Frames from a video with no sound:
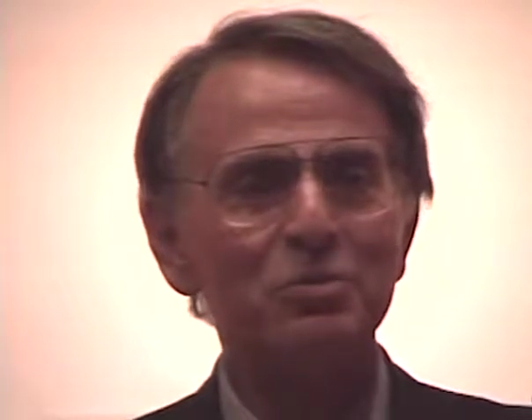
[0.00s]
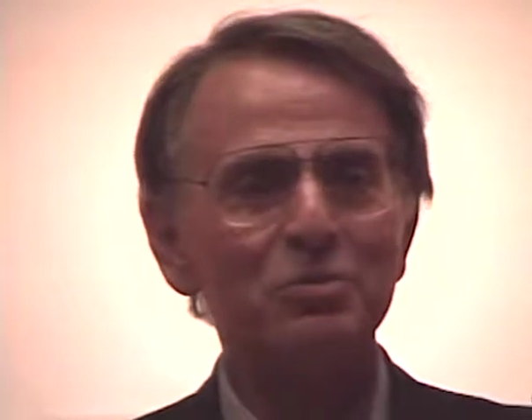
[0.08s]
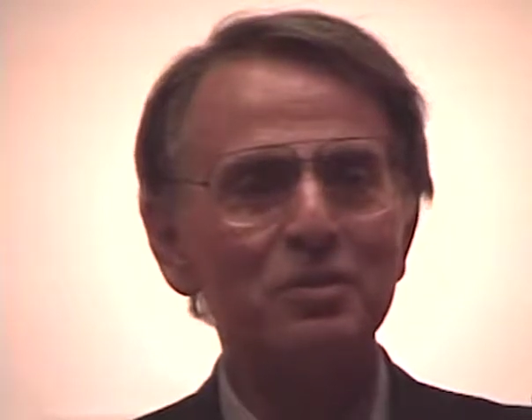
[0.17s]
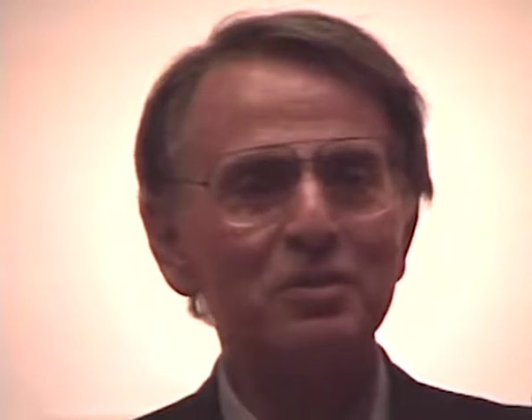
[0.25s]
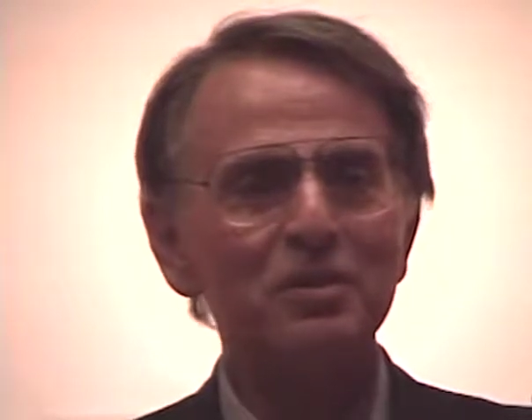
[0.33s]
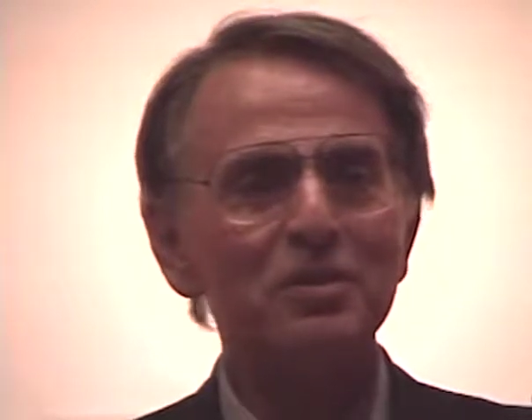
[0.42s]

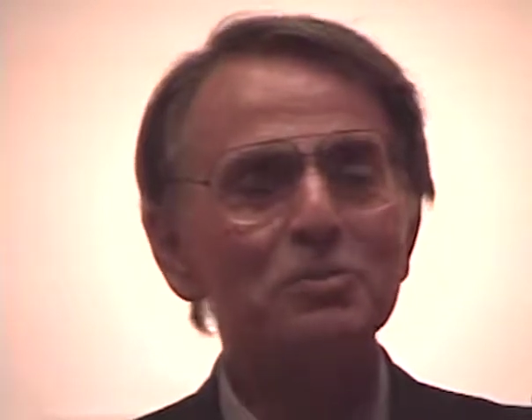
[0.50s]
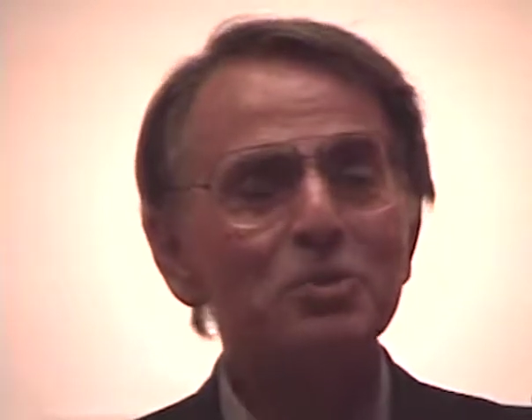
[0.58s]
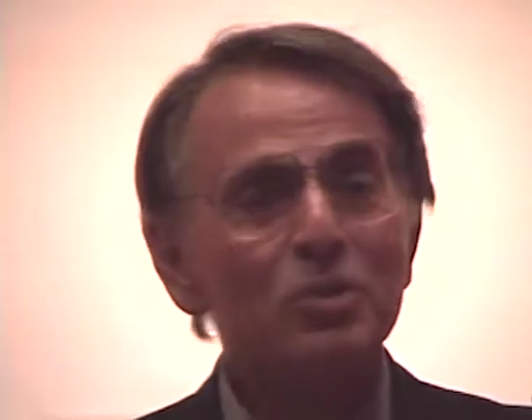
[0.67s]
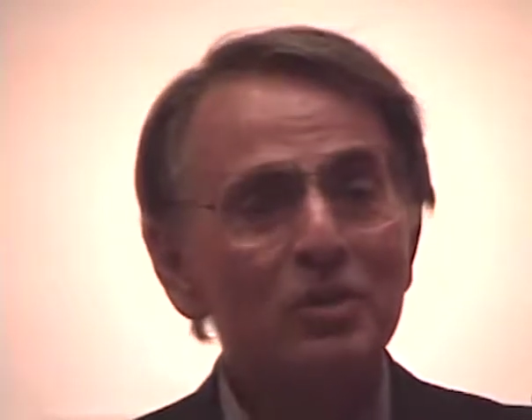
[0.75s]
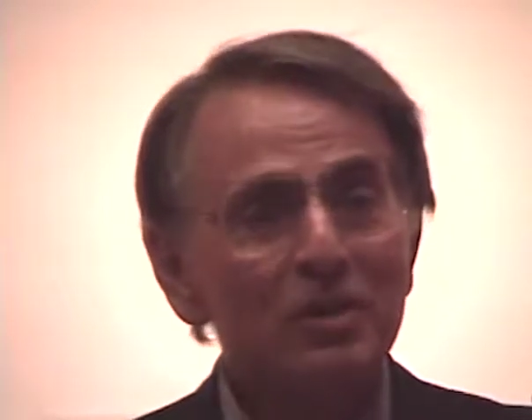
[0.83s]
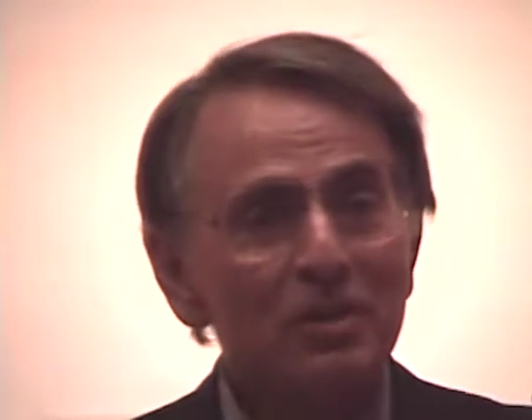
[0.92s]
be
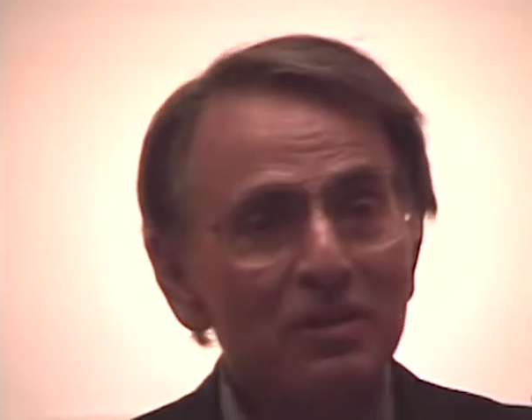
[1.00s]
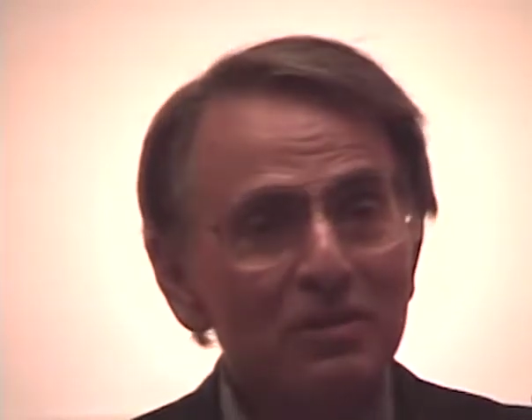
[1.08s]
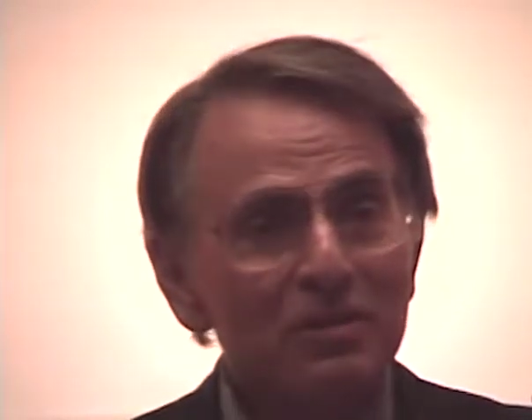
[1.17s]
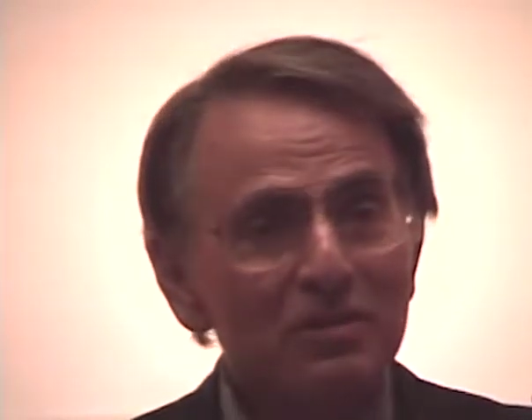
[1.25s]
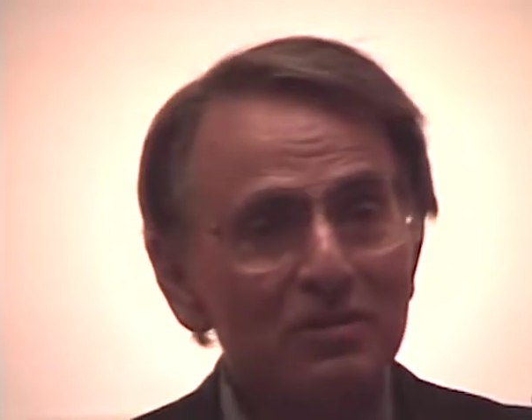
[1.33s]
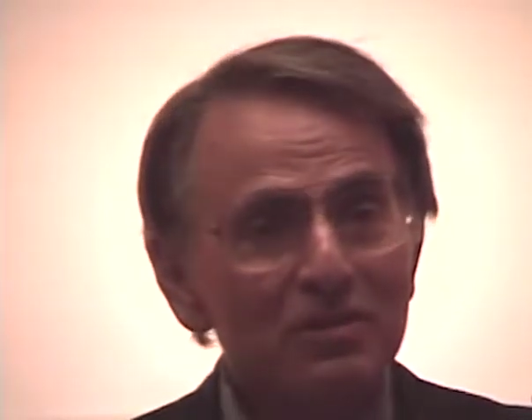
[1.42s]
communicating
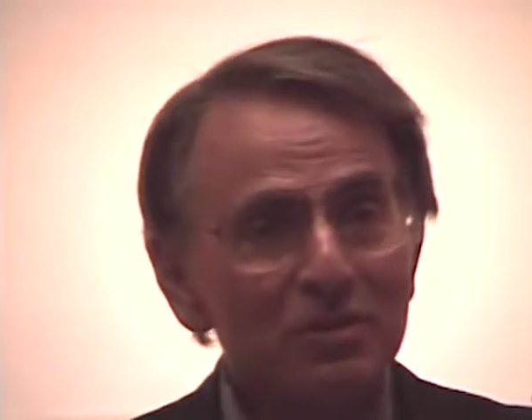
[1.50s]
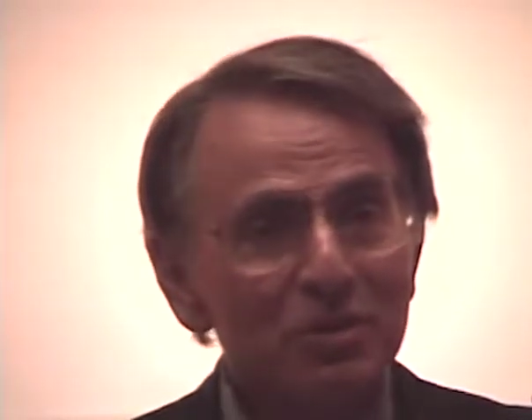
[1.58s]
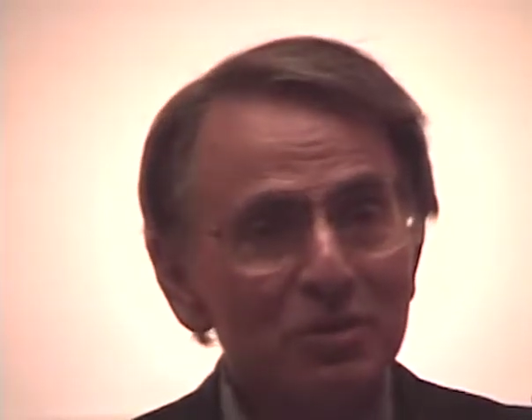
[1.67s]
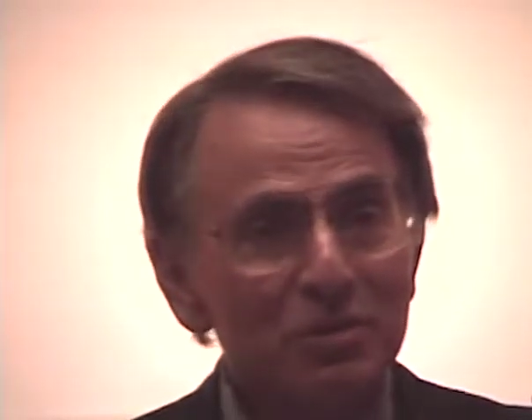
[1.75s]
to you.